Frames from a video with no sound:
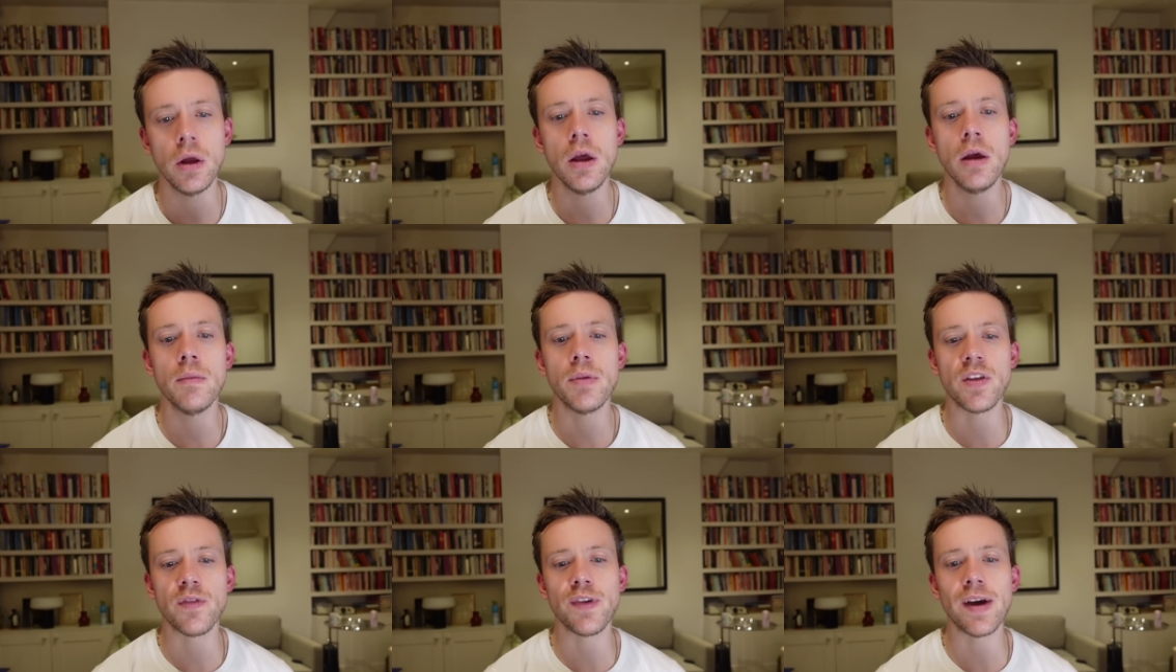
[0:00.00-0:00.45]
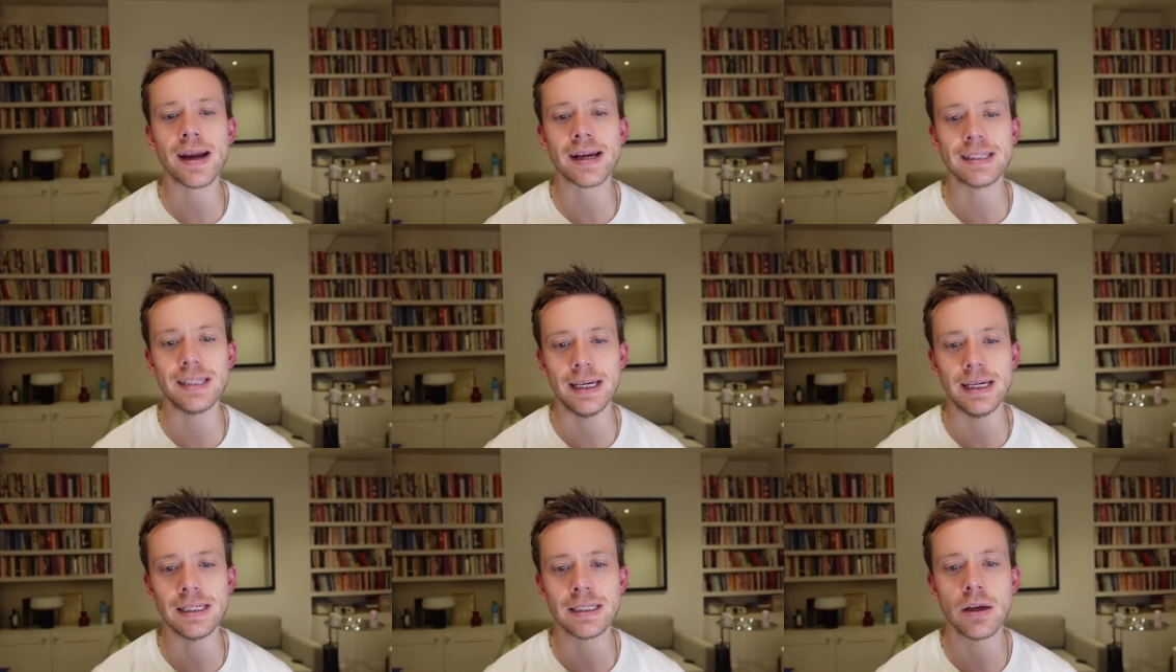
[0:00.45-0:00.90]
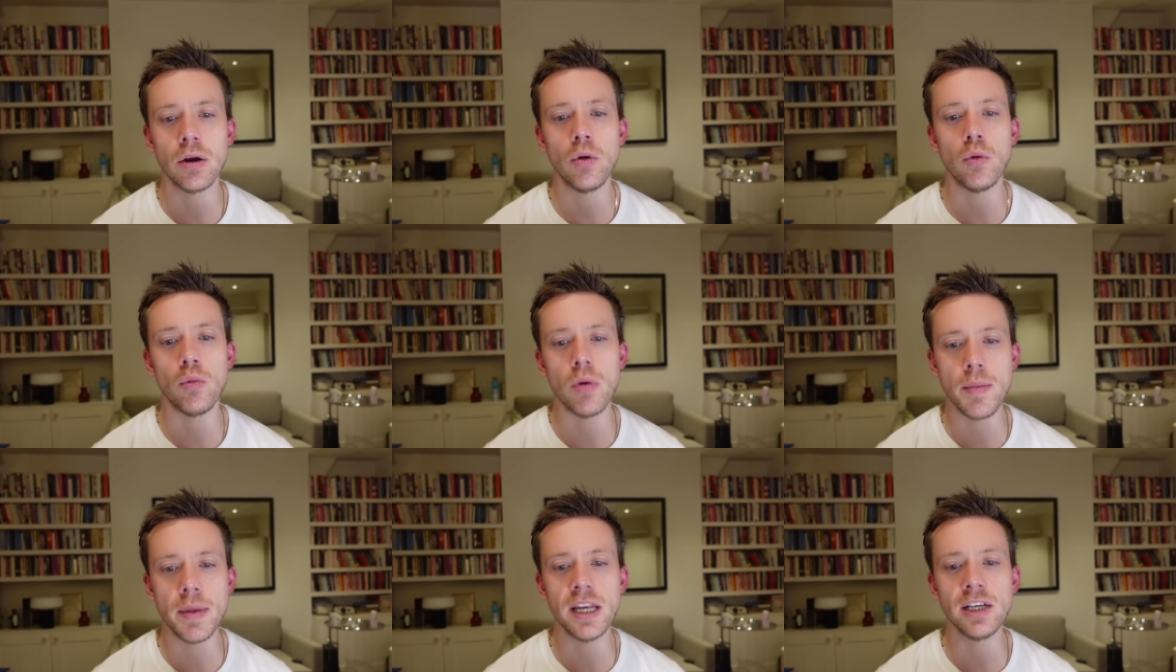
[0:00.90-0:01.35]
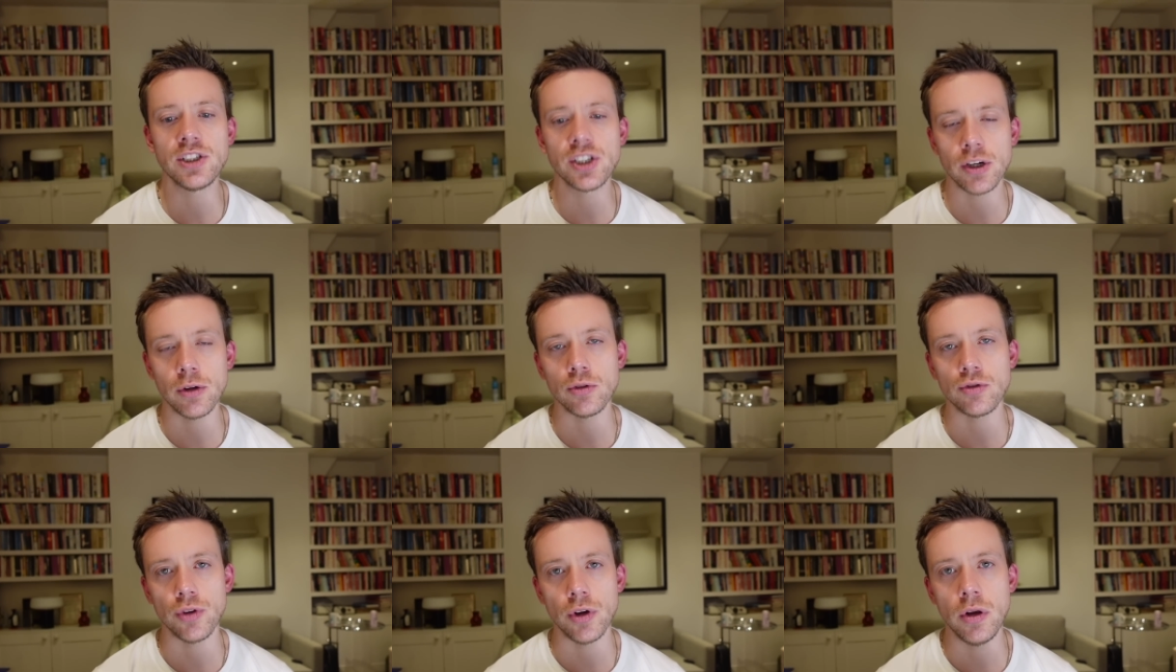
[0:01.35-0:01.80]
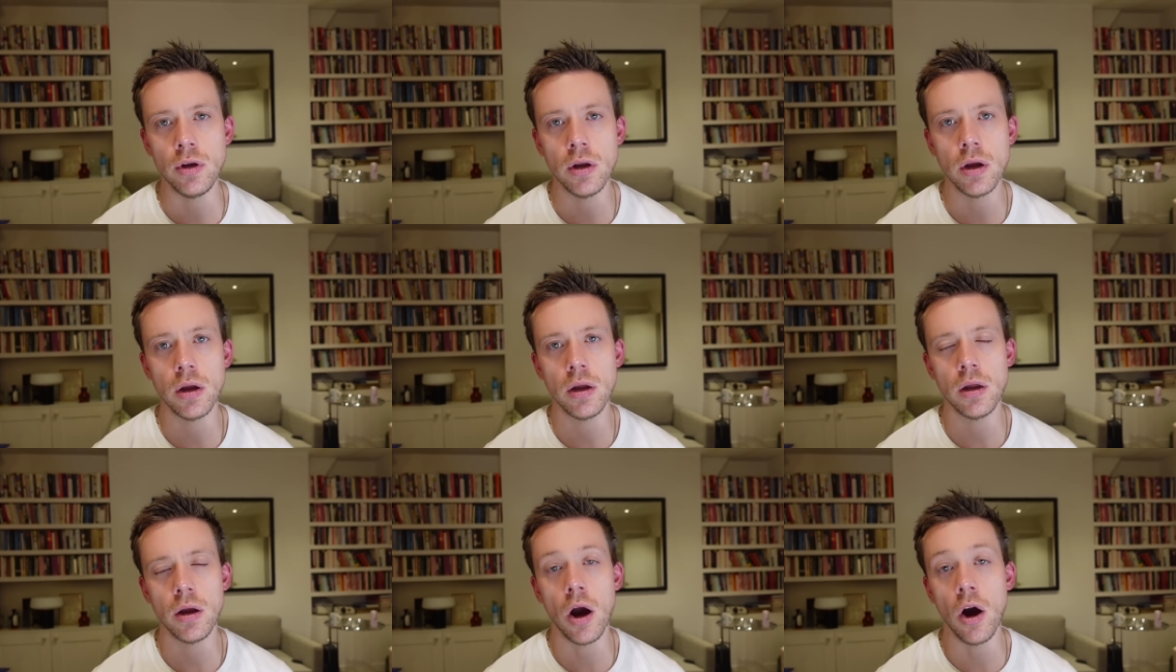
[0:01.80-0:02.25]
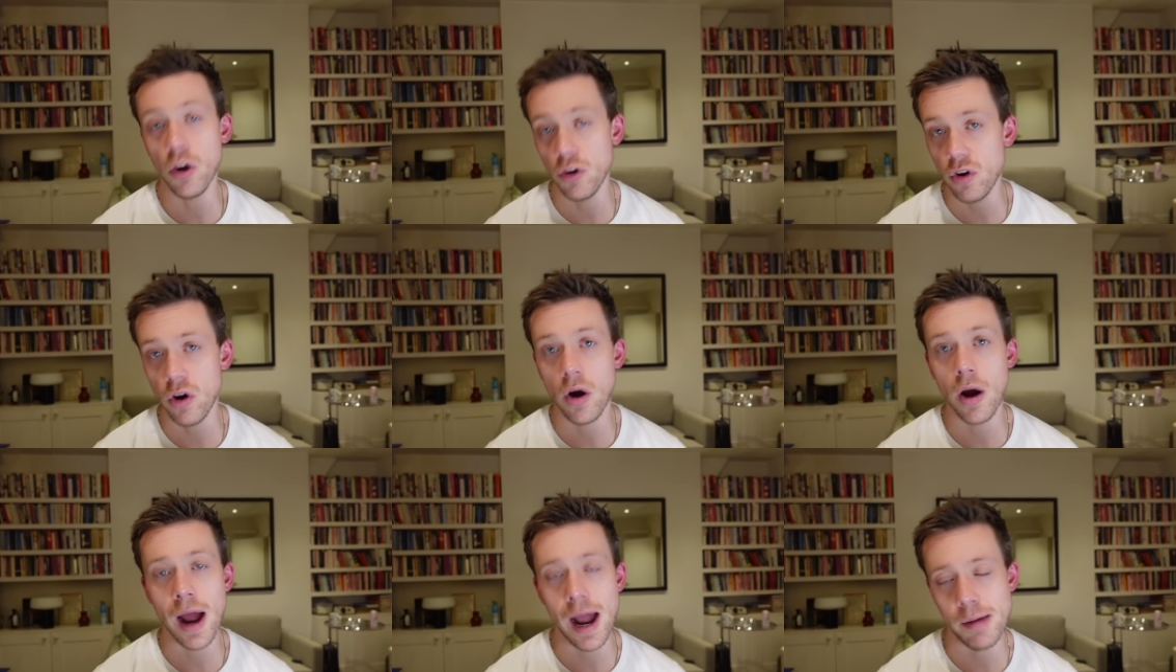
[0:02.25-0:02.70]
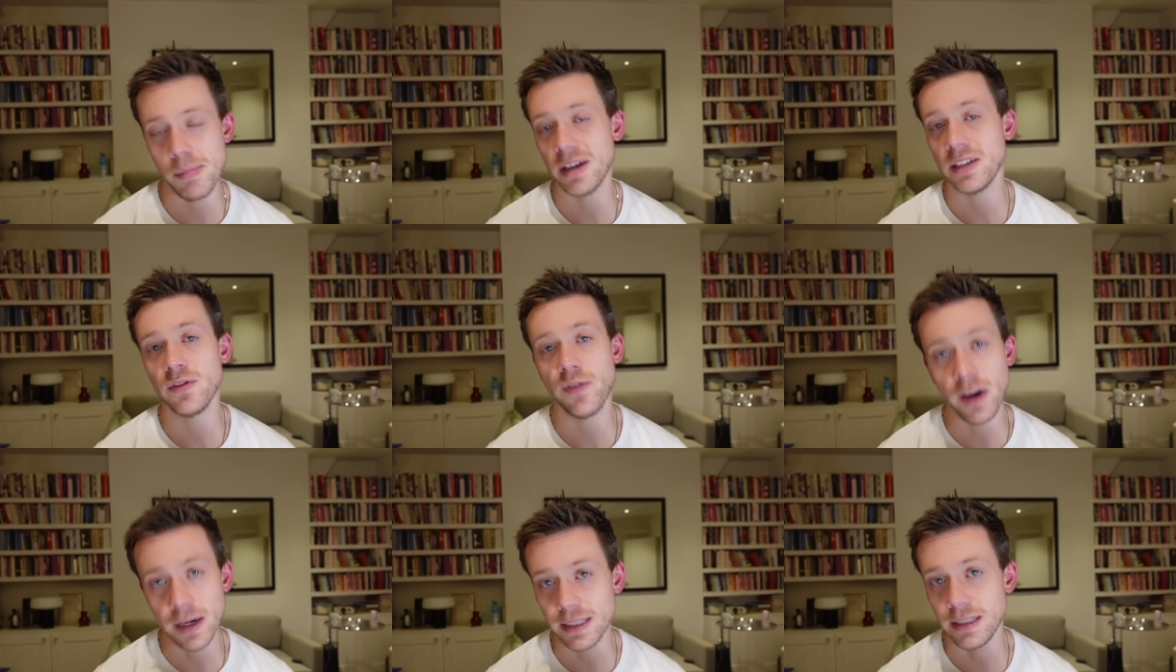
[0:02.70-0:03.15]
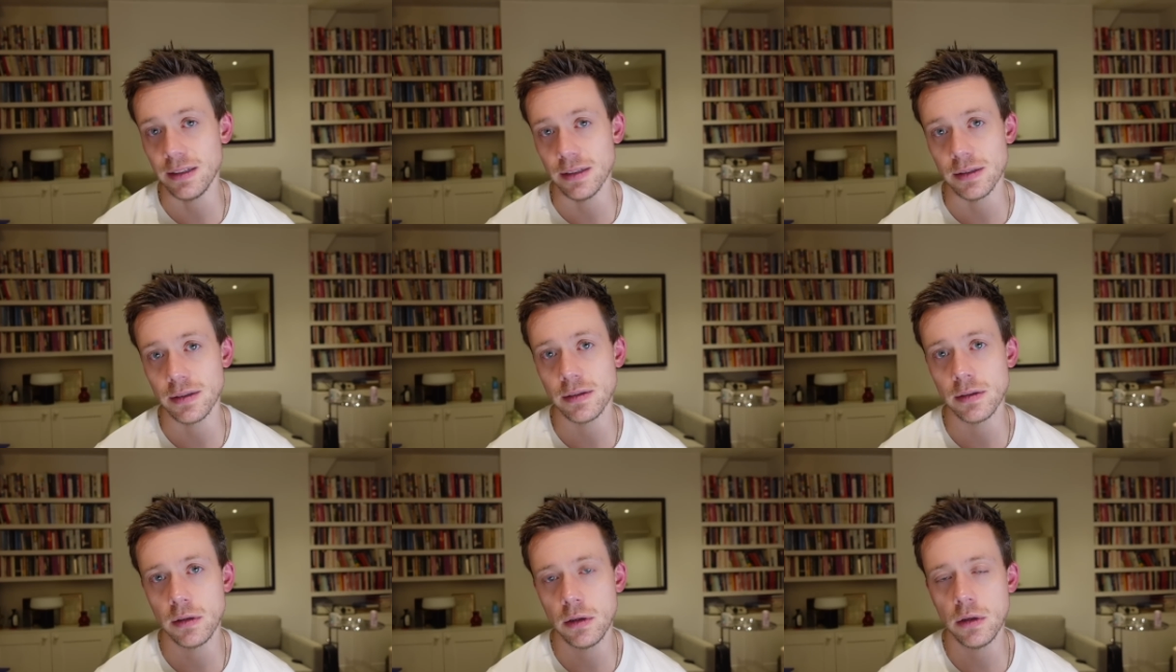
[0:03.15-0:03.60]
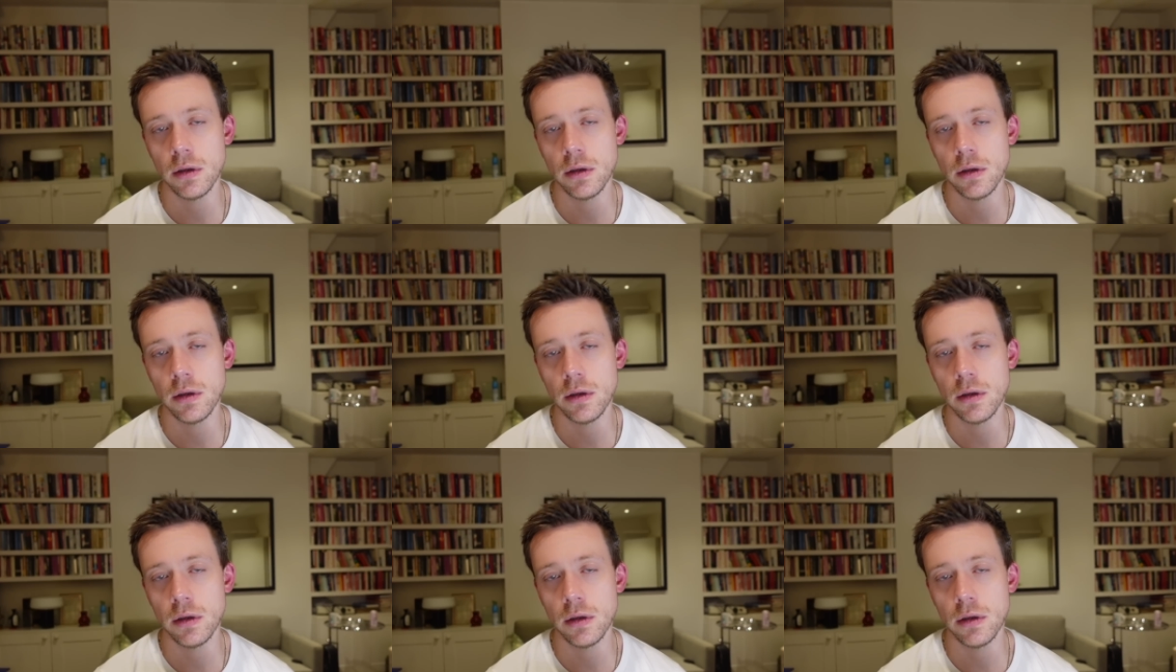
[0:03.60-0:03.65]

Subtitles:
But the fact is, women and children are not Hamas fighters.